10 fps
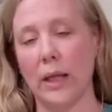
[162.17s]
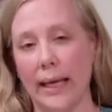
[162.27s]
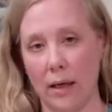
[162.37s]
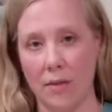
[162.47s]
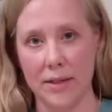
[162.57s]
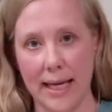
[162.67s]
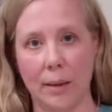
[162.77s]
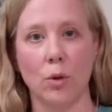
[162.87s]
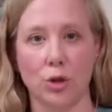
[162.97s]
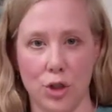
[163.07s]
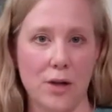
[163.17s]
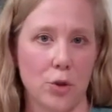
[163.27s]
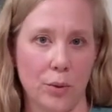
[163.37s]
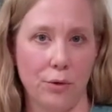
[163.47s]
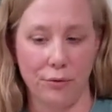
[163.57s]
lay it on the table or touch
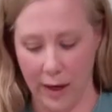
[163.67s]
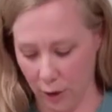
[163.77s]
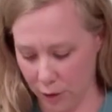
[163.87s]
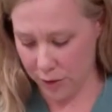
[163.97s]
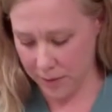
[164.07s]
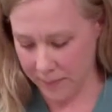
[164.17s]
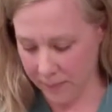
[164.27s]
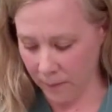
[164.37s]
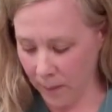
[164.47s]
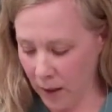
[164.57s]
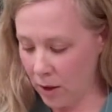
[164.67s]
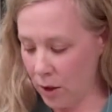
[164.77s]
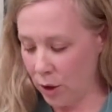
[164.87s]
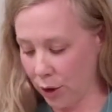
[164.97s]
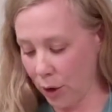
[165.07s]
it with your fingers.
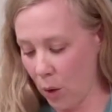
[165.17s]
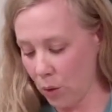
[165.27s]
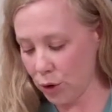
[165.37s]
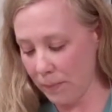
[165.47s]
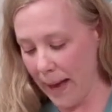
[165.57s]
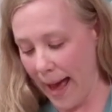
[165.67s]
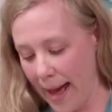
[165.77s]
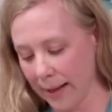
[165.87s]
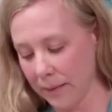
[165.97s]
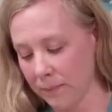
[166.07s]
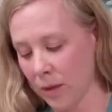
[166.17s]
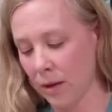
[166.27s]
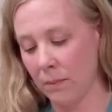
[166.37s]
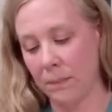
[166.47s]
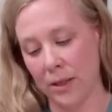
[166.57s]
You're going to hold your bag,
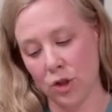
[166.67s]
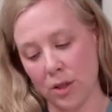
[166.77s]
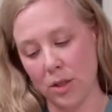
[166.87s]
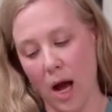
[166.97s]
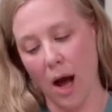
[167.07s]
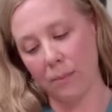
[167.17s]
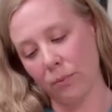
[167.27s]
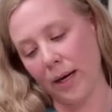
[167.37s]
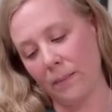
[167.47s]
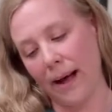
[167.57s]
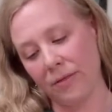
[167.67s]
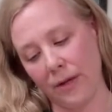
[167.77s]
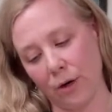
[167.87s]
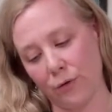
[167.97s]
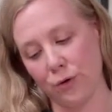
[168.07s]
pinch the top right about
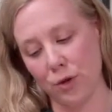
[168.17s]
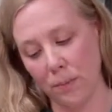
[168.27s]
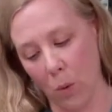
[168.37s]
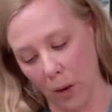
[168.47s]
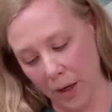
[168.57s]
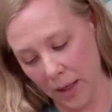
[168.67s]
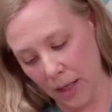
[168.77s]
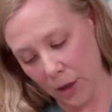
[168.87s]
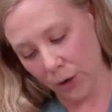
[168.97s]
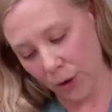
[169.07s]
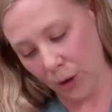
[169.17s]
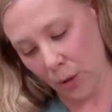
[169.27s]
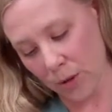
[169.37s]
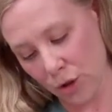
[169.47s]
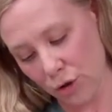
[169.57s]
there for support. You're going to
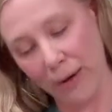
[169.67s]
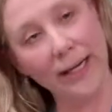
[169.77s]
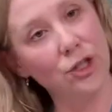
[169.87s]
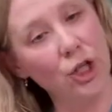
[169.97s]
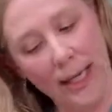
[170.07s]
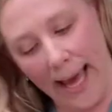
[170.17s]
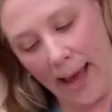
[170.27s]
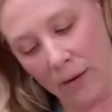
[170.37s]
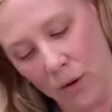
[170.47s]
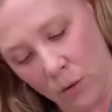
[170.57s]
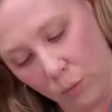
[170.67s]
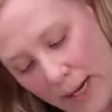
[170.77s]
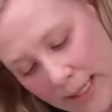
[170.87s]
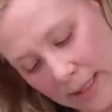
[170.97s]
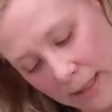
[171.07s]
go as straight as you can,
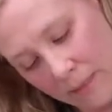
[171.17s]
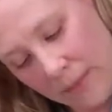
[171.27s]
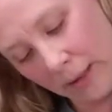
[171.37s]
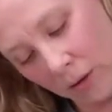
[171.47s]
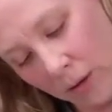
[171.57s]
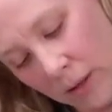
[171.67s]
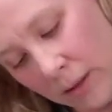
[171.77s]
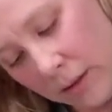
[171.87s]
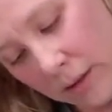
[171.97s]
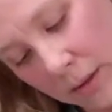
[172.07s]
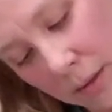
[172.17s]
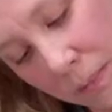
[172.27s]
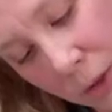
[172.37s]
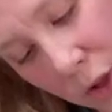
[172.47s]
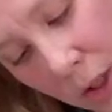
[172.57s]
right into the middle,
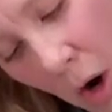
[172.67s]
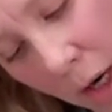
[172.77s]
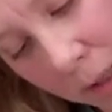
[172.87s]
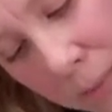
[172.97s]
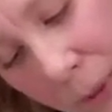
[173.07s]
push it hard and